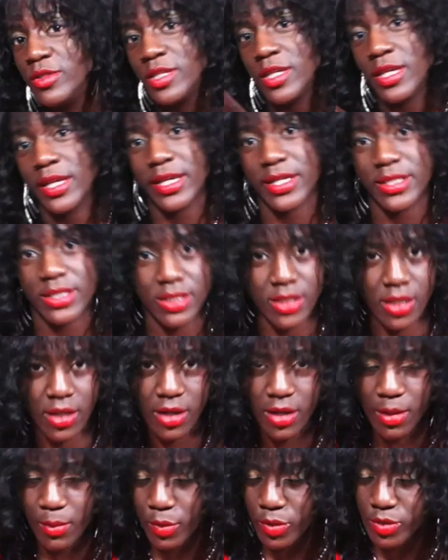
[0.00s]
to get
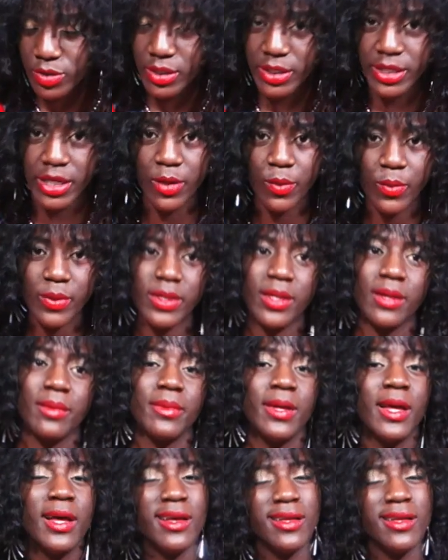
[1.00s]
some or to get with them.